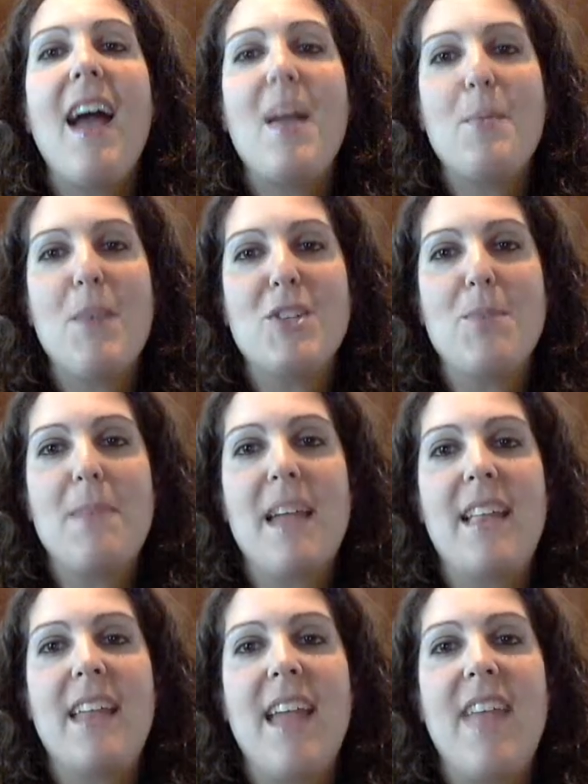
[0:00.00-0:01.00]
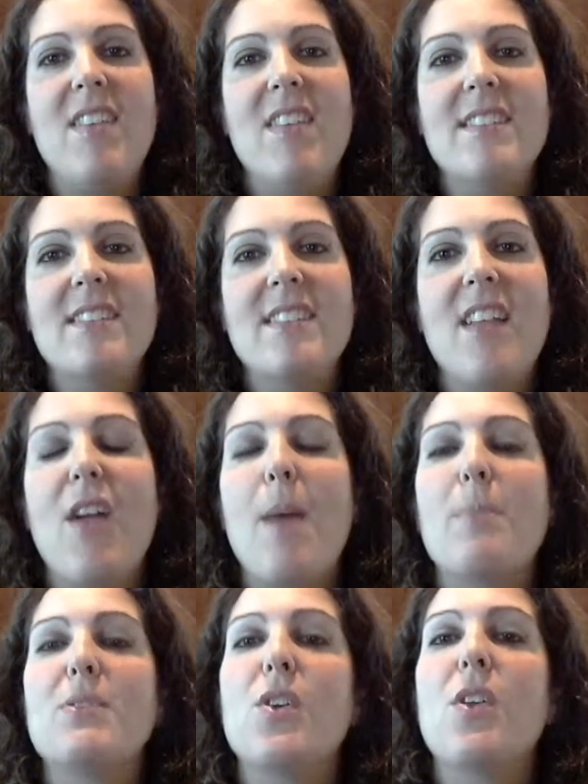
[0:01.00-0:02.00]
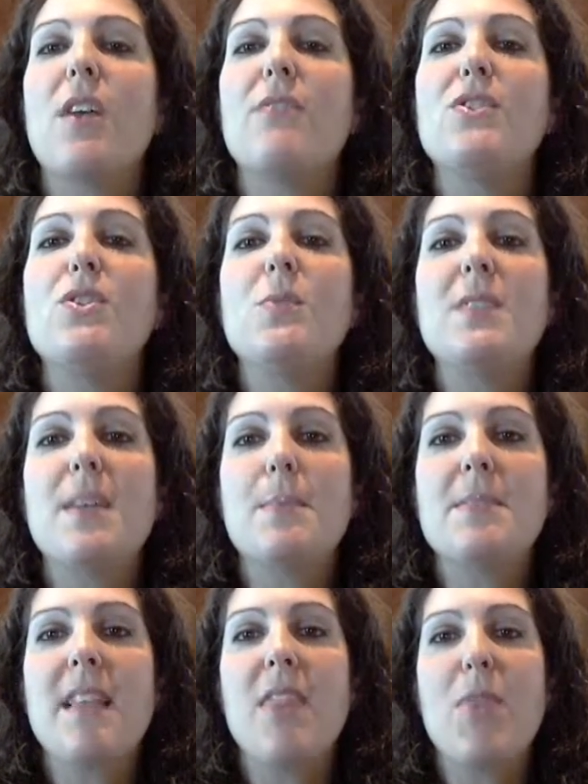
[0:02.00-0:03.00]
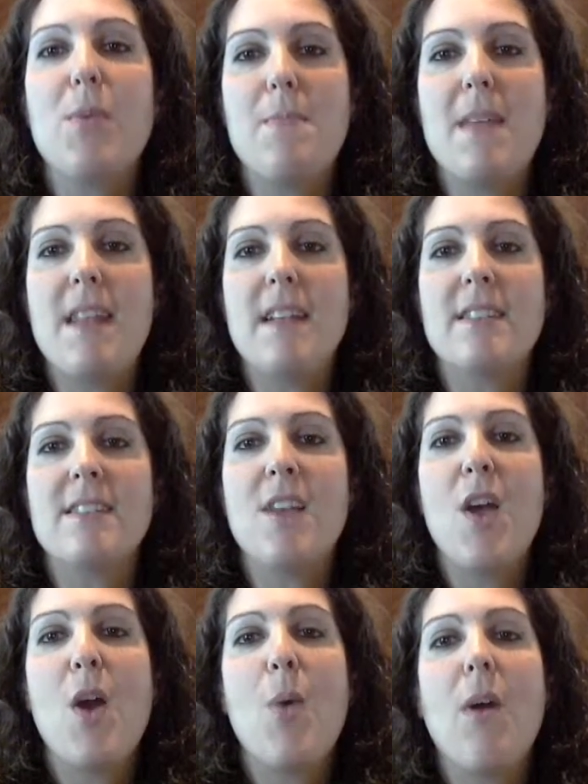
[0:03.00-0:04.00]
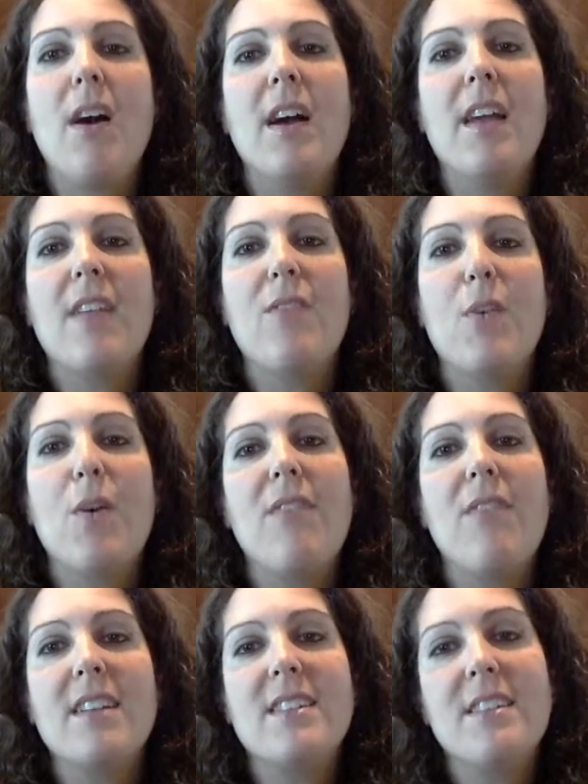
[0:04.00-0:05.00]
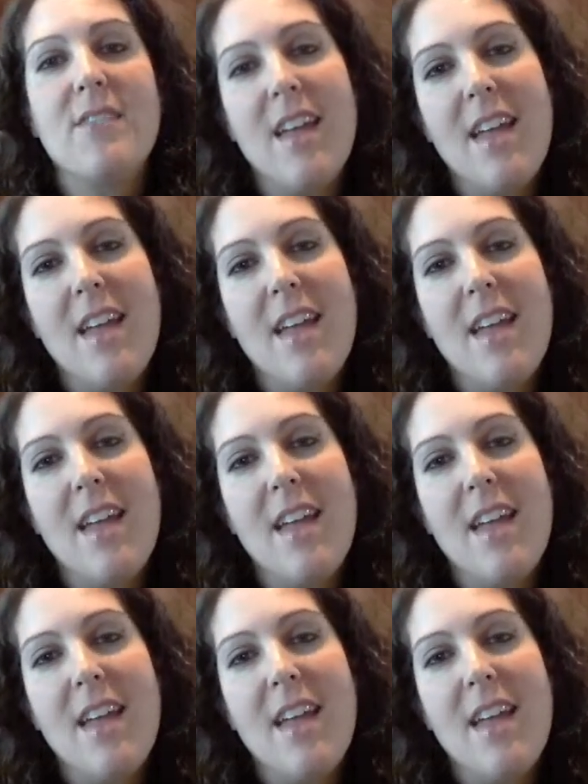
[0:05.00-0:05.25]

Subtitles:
Hi, I'm Rachel Bailey, and this is another episode of 2 Tips in 3 Minutes, where I'll give you effective,